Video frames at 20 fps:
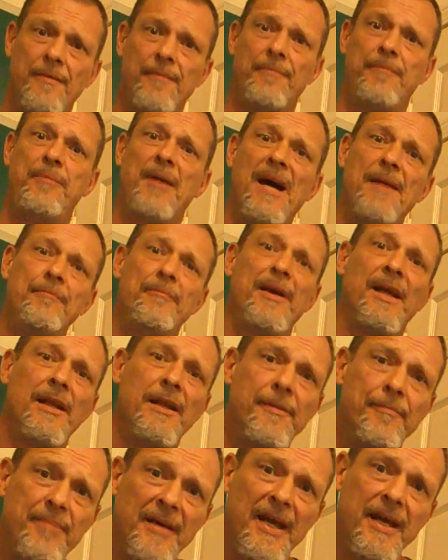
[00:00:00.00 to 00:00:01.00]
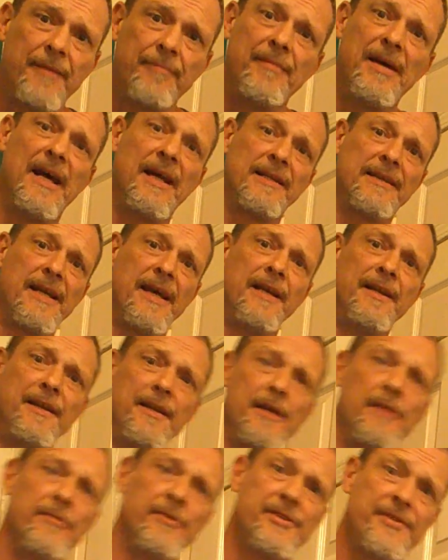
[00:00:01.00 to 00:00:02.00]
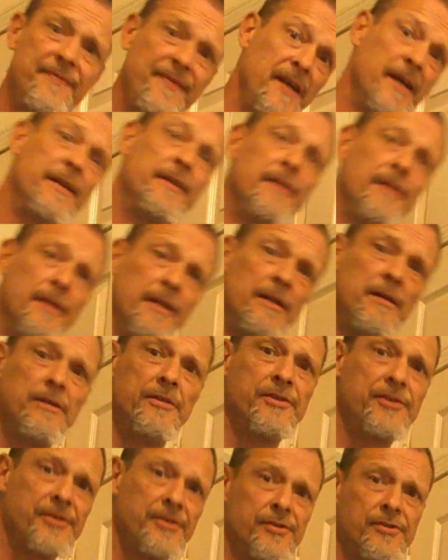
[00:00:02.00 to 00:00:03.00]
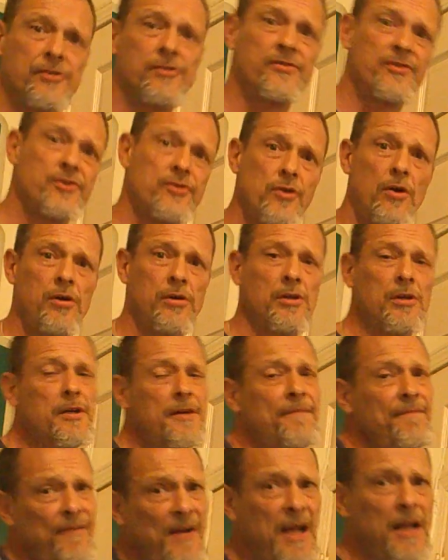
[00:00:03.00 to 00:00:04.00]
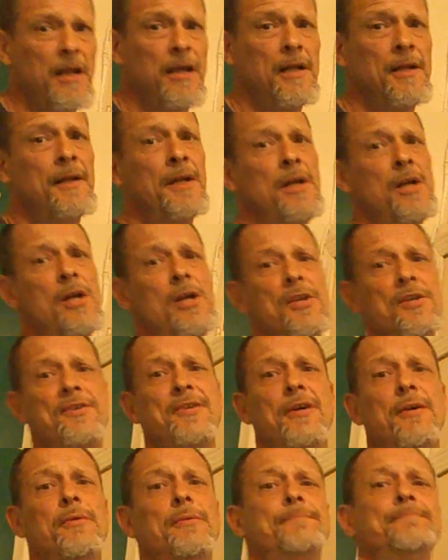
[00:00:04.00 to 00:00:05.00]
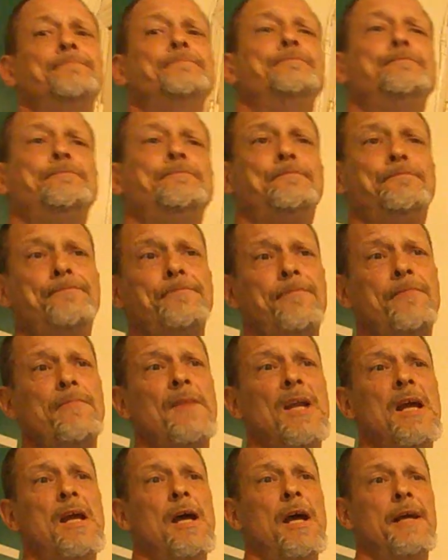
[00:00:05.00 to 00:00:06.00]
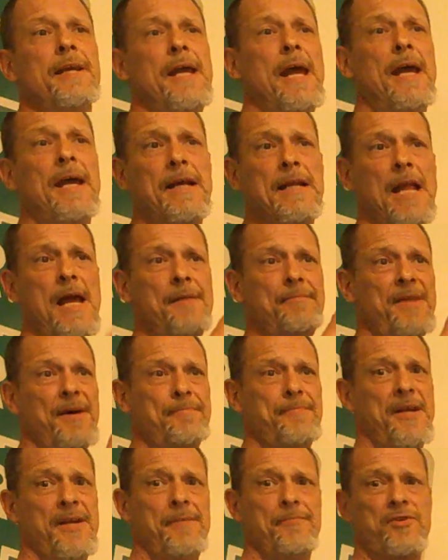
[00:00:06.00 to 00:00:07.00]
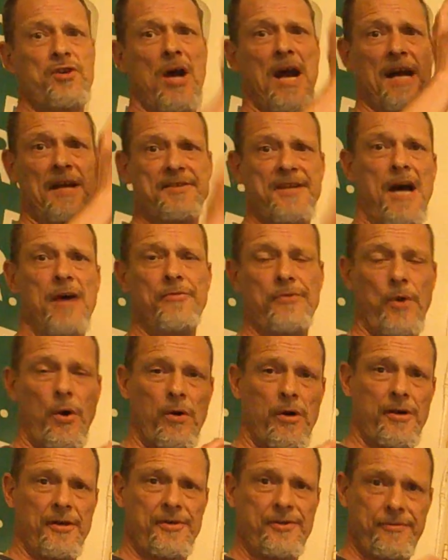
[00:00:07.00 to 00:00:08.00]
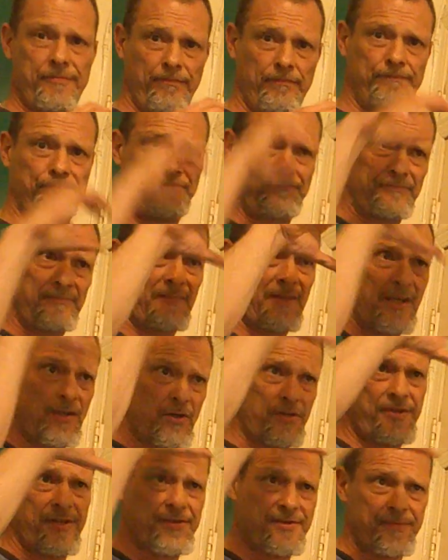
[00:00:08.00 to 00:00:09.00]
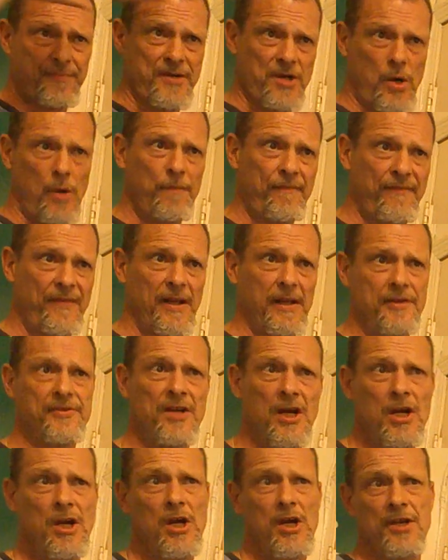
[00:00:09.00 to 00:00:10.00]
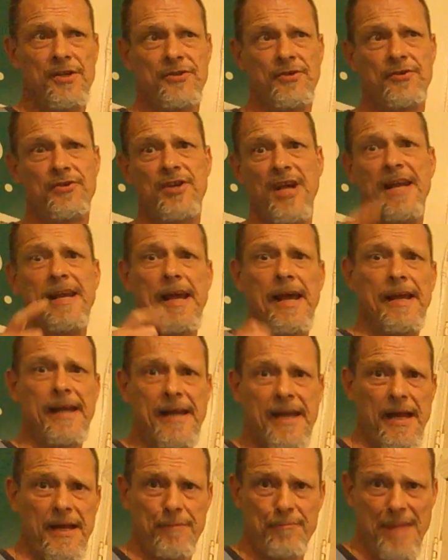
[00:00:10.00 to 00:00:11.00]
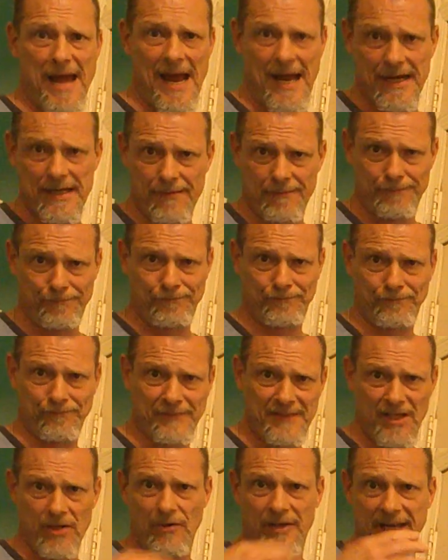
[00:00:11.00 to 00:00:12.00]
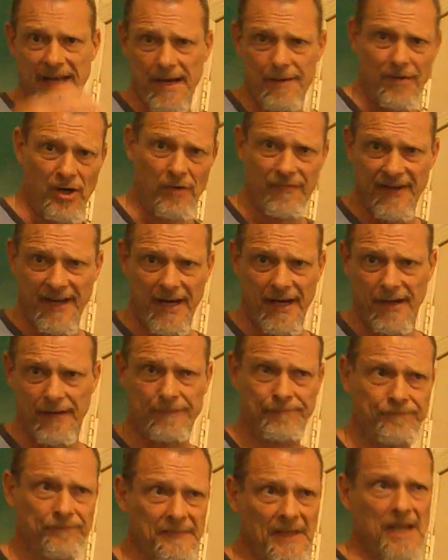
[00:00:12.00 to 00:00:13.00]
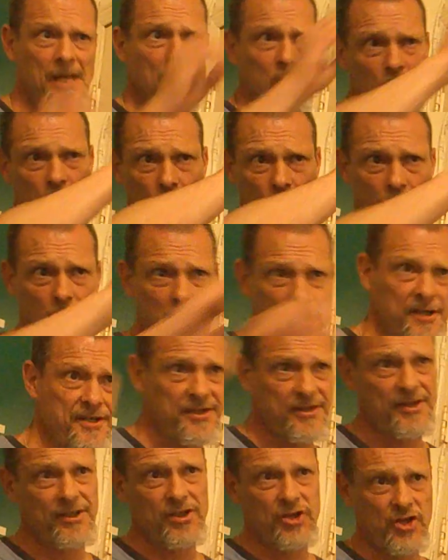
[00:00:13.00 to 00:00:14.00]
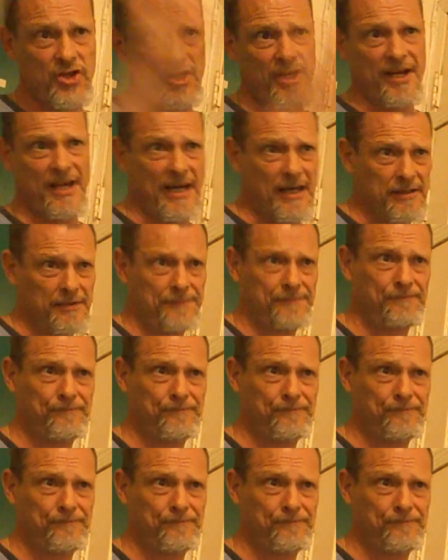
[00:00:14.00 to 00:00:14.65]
pot-bellied pig back then. He was fit. You know, he was a strong-looking fella. So, yeah, he climbed up on them tracks outdoors, did some COPE films. So J.A. came back, you know, came over there, crossed the shit out,